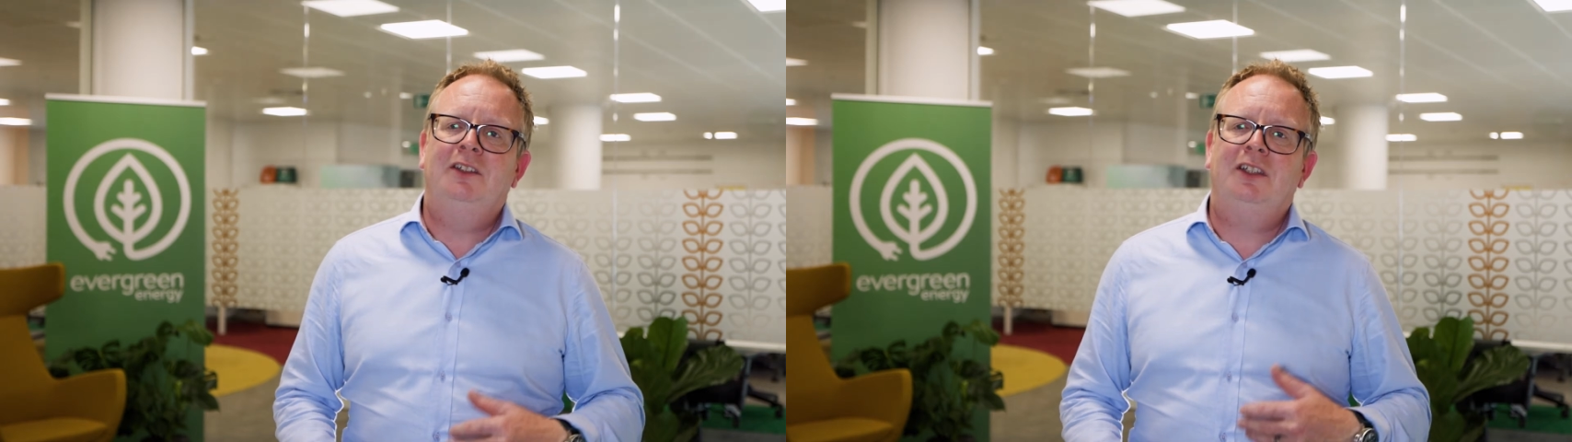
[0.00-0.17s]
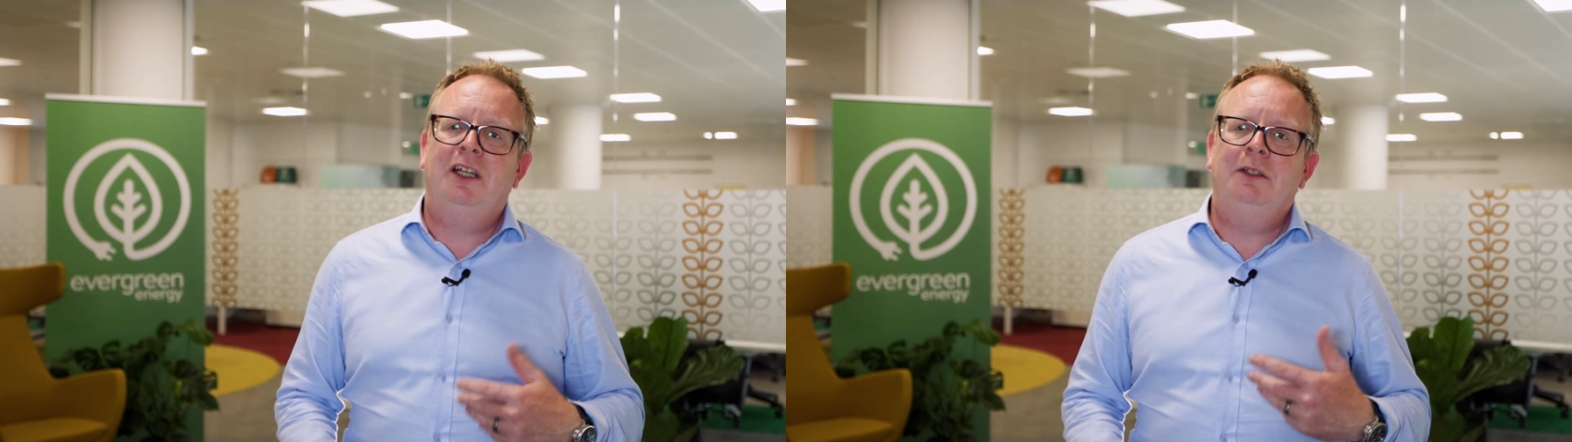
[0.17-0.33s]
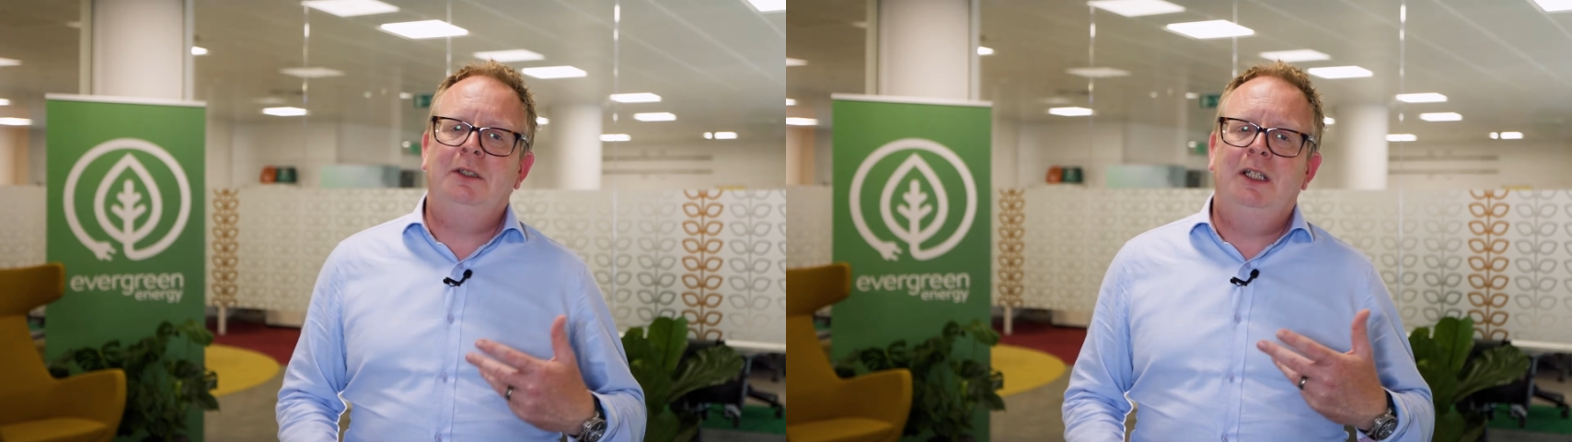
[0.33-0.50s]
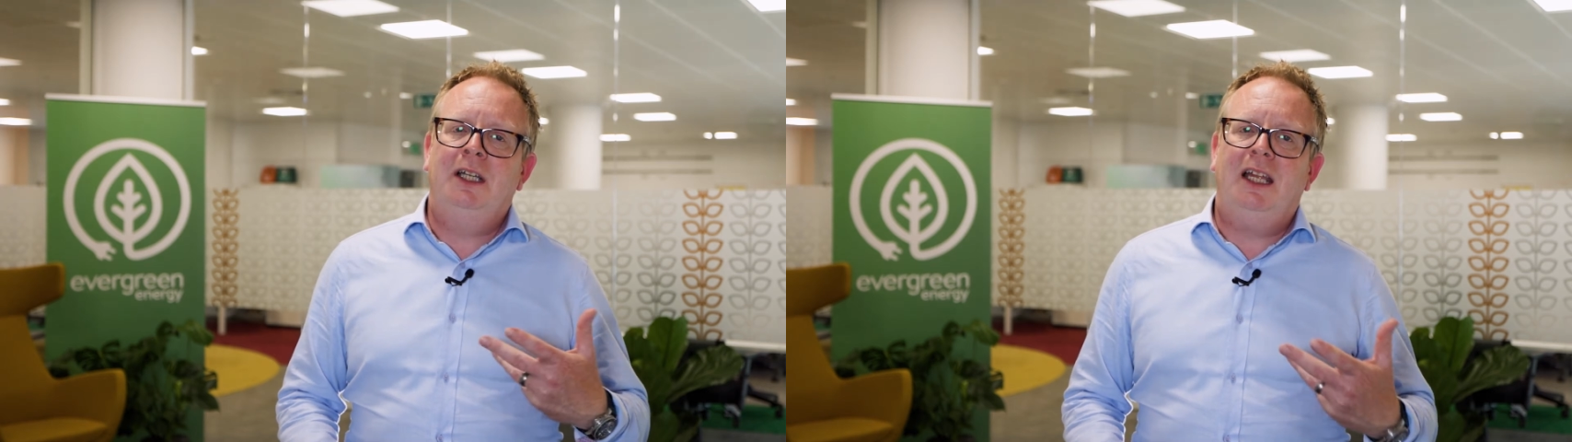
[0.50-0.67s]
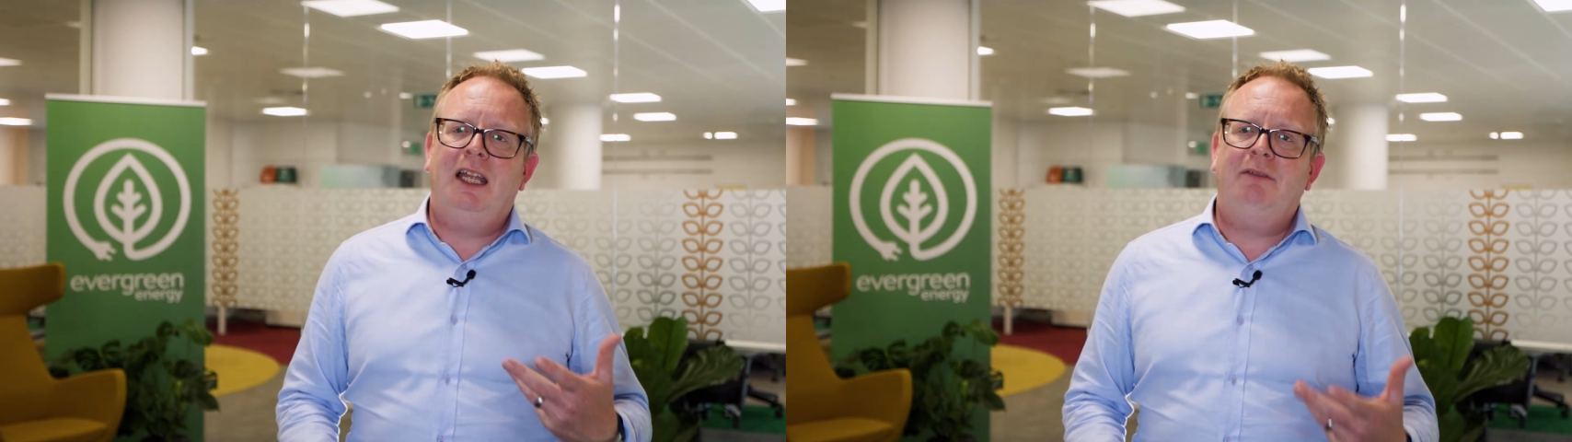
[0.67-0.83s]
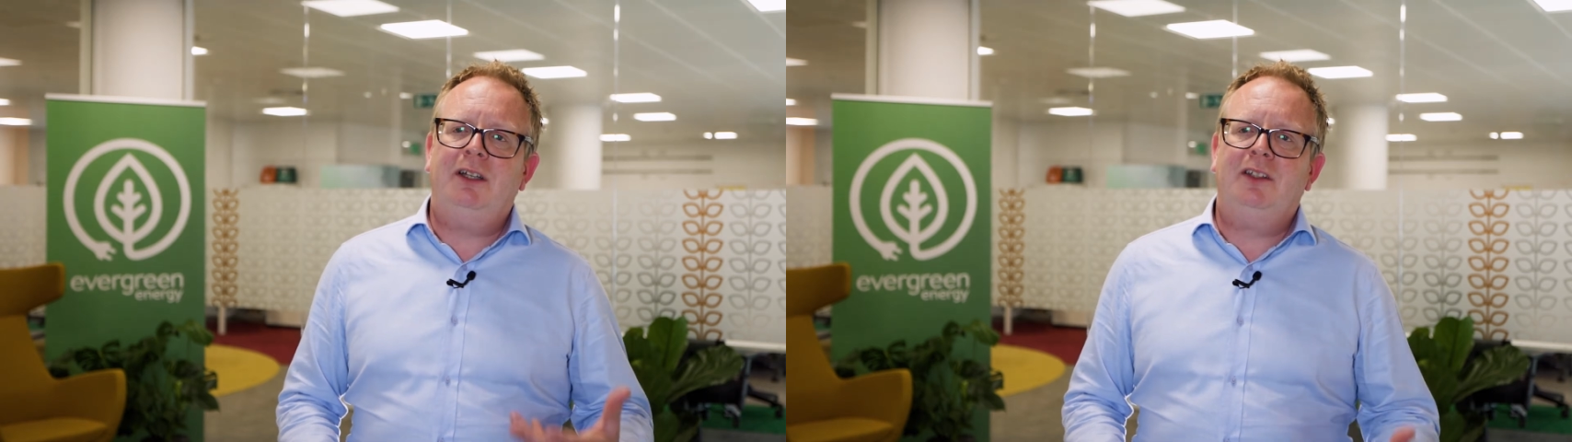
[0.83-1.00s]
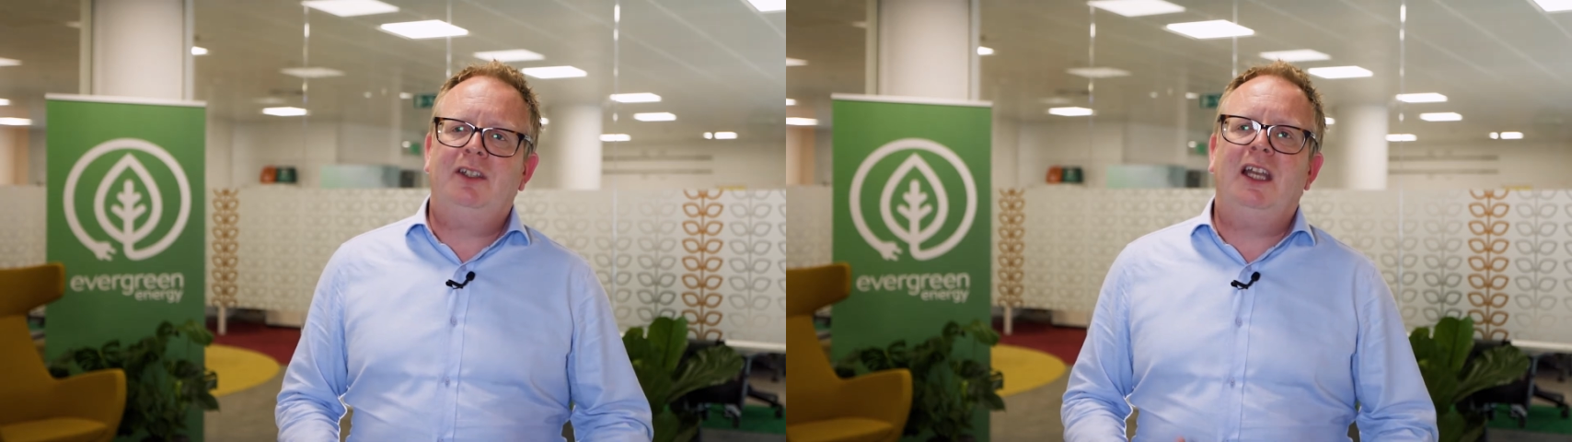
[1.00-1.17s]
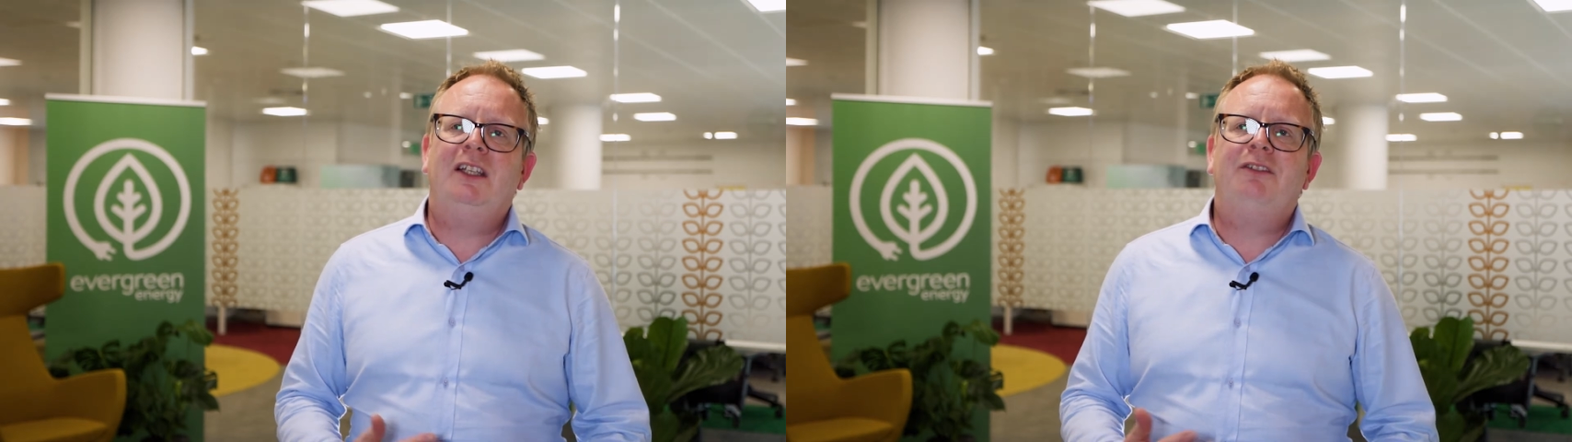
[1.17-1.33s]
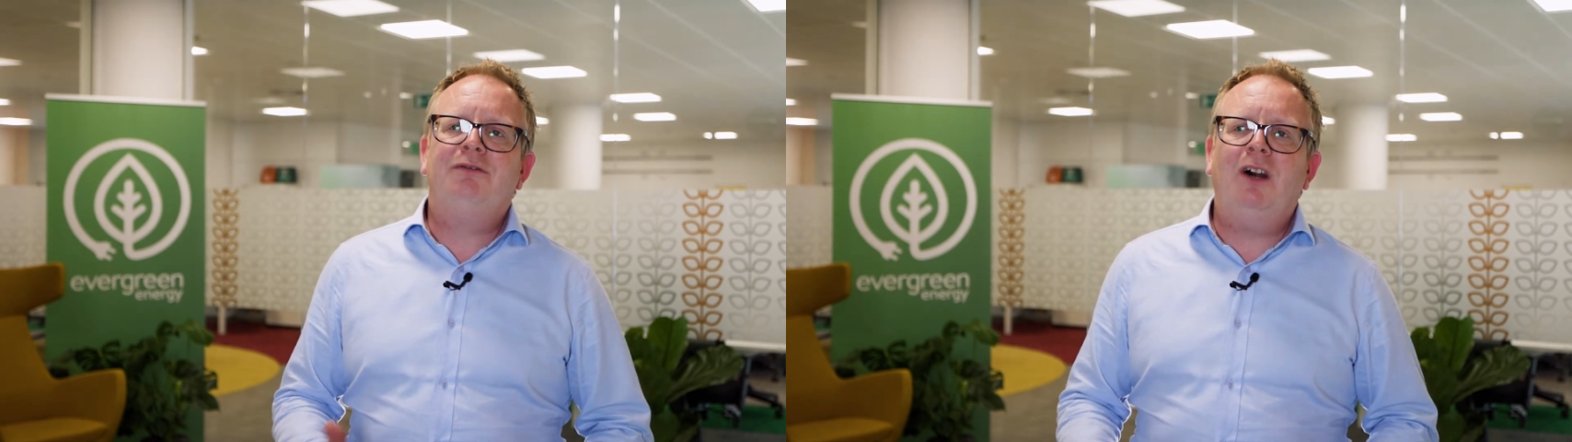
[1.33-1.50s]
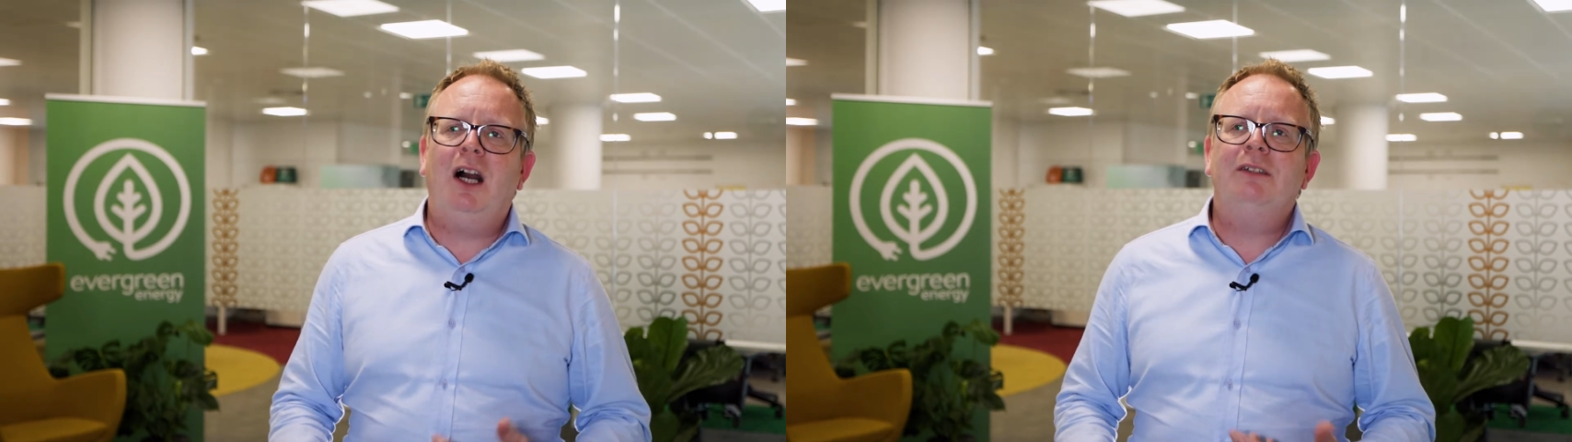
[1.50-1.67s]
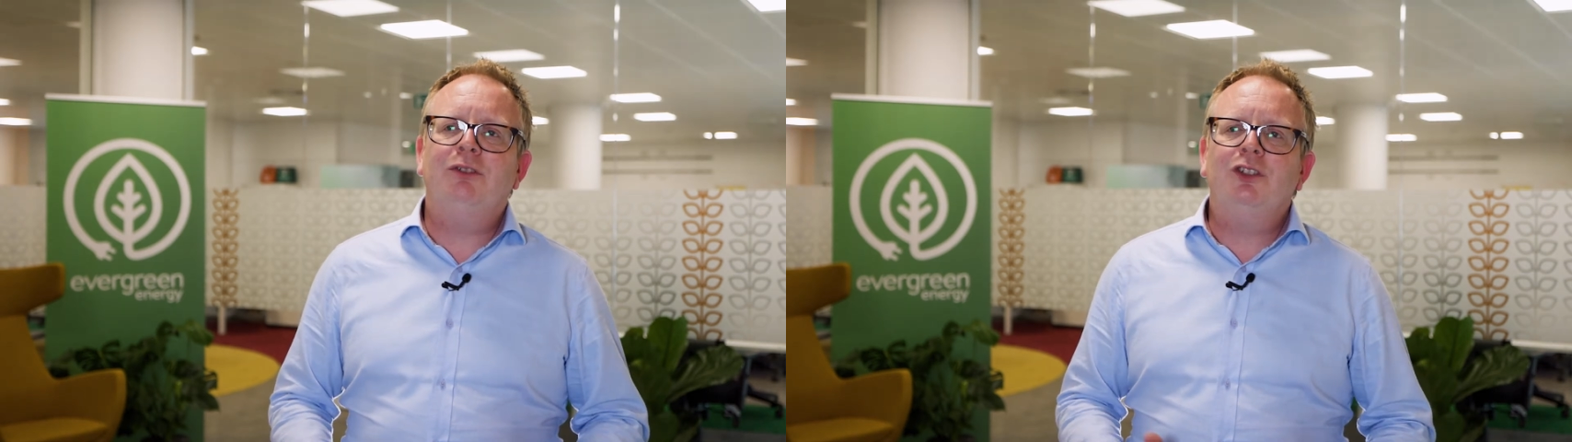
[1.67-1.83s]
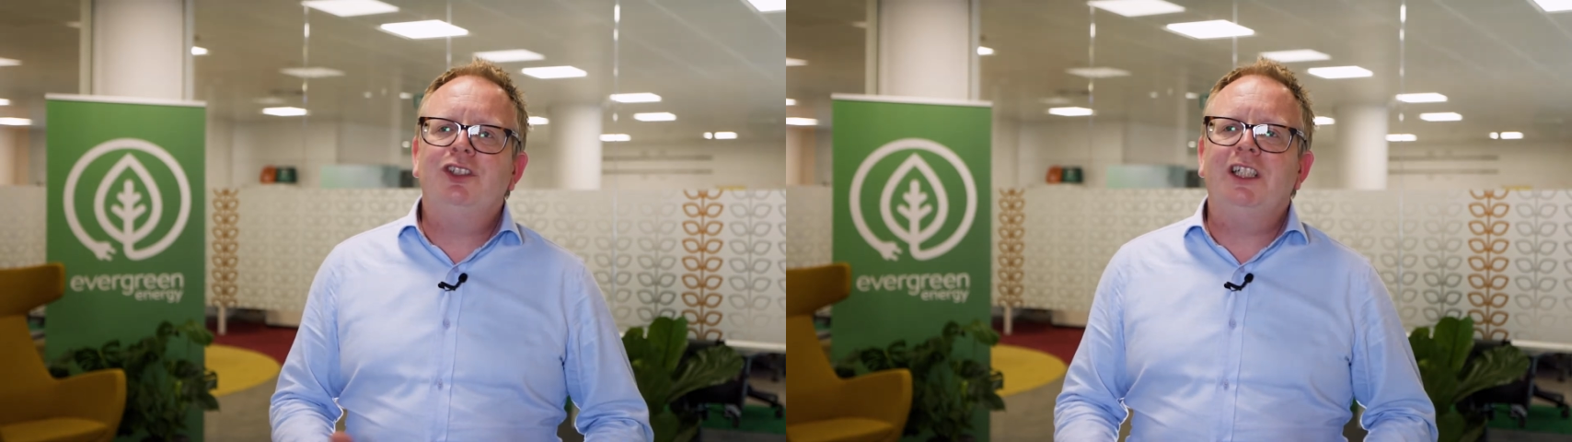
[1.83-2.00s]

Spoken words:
So if it takes 5 or